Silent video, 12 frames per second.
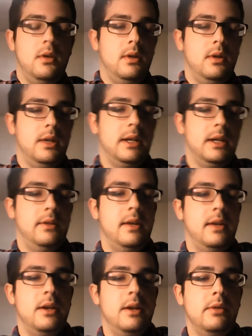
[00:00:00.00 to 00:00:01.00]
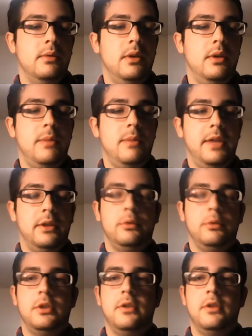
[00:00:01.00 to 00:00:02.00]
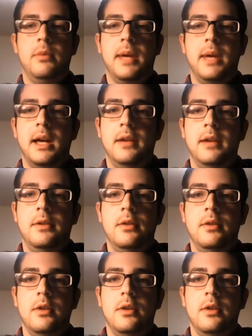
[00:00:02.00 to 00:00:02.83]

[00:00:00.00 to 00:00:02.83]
I said, no mythics, which is too bad.